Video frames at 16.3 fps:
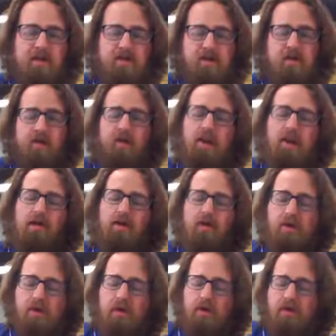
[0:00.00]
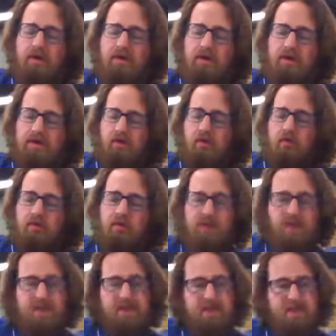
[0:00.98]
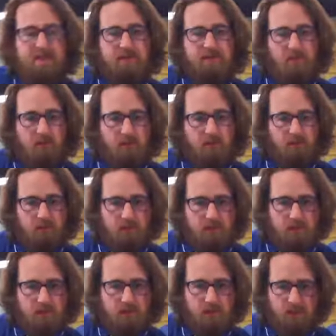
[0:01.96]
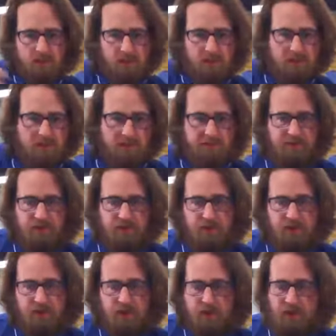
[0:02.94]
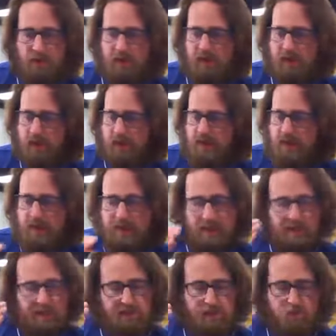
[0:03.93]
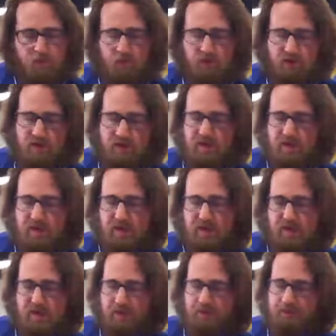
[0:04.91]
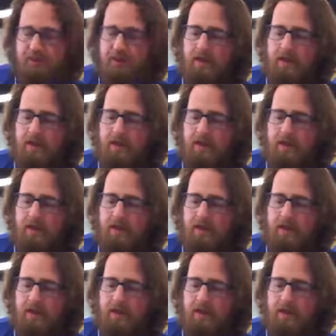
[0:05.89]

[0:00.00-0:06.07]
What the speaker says: So that one is a really small muscle relative to the joint, and it has a really big job.